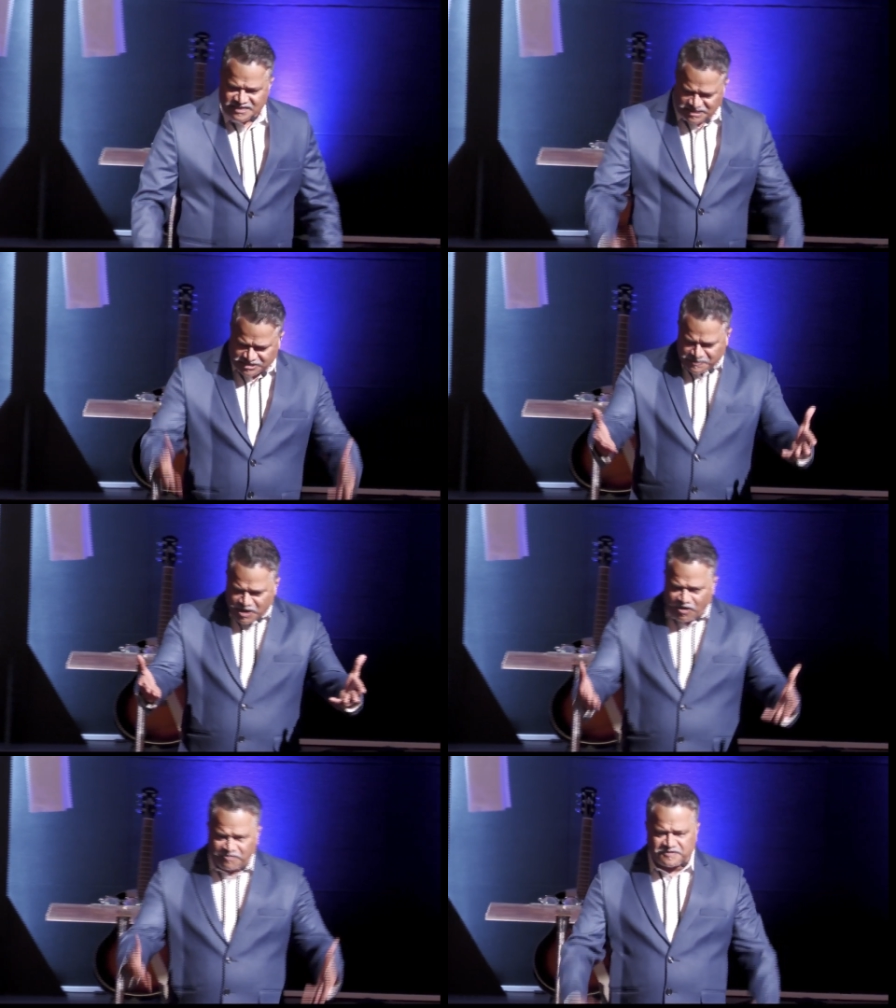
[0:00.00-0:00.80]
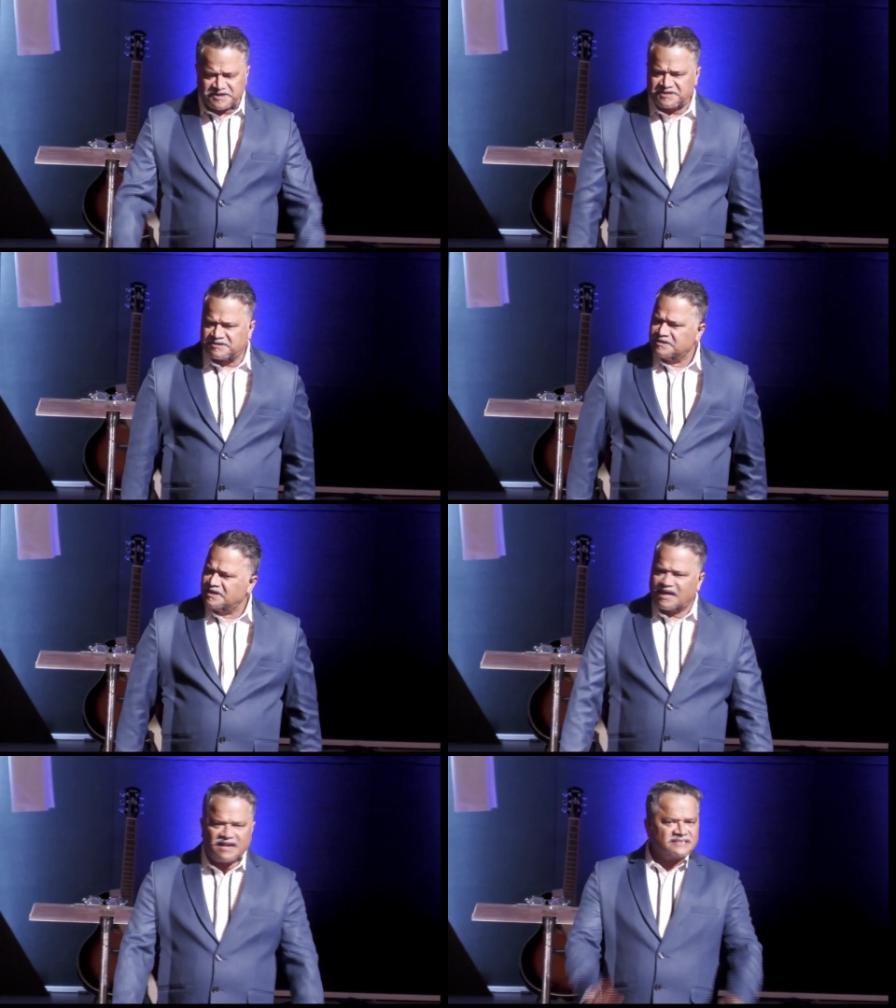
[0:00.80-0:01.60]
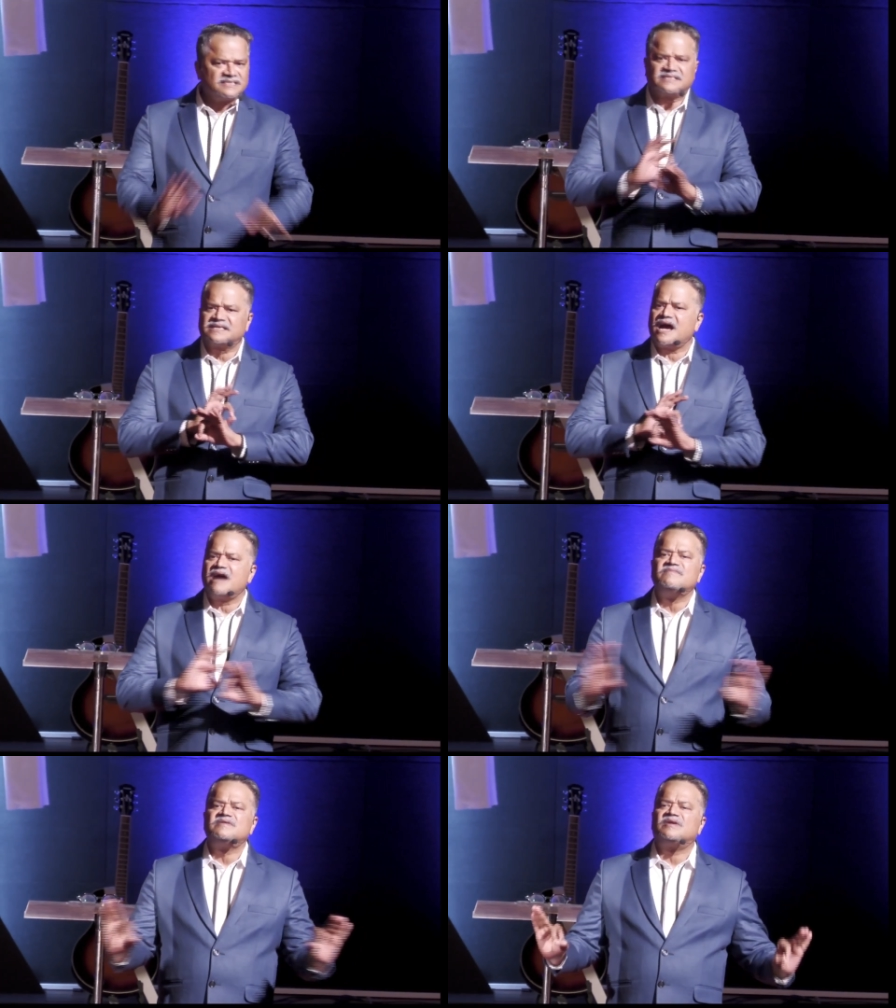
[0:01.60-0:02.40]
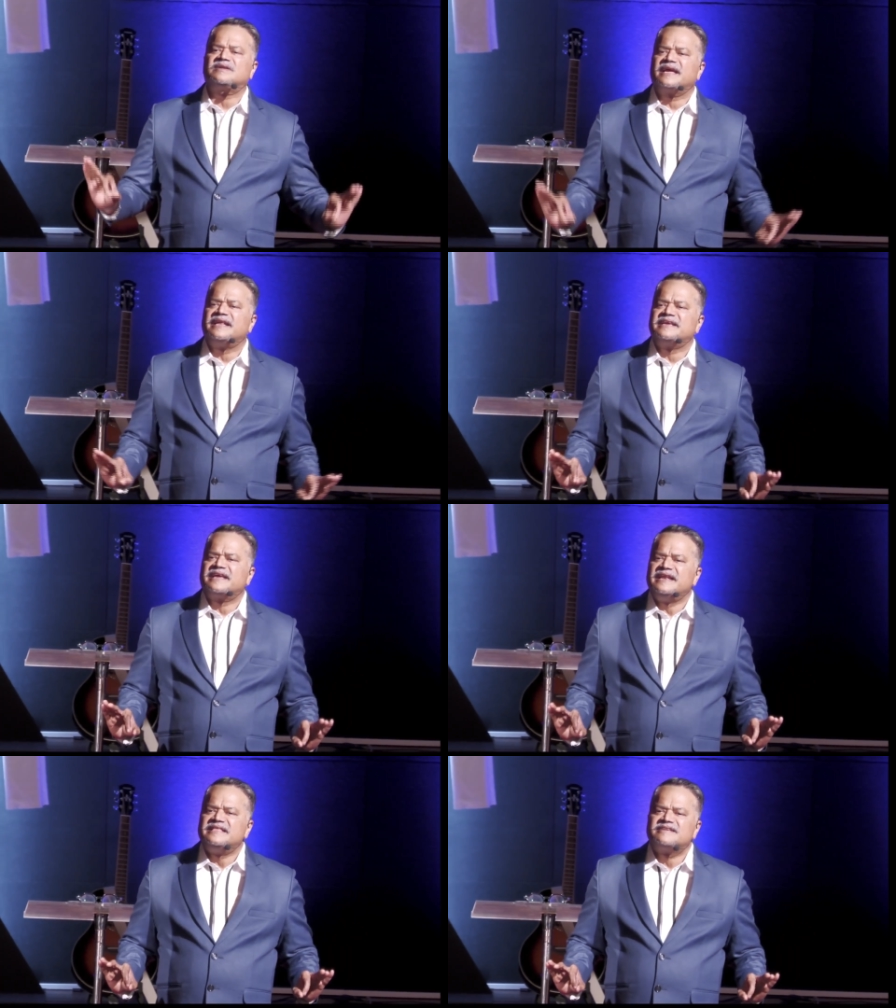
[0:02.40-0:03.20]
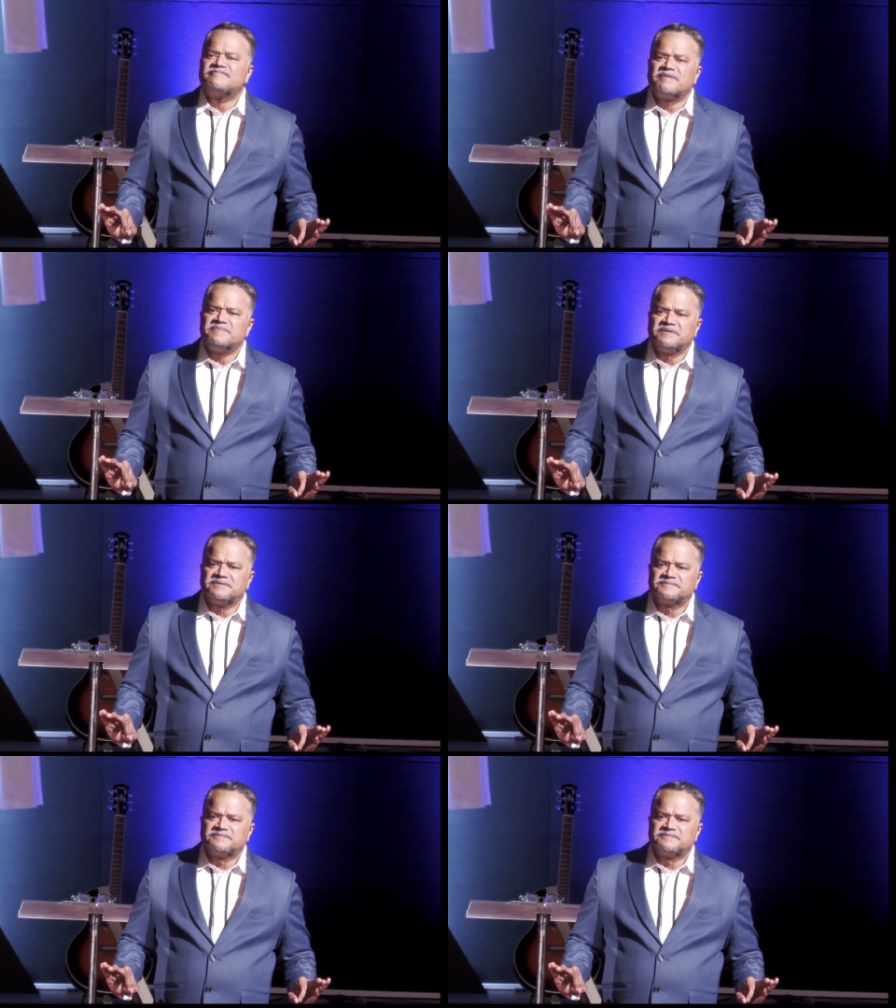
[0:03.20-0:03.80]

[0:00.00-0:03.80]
This is my offering." Elijah said, "I will not take anything from you.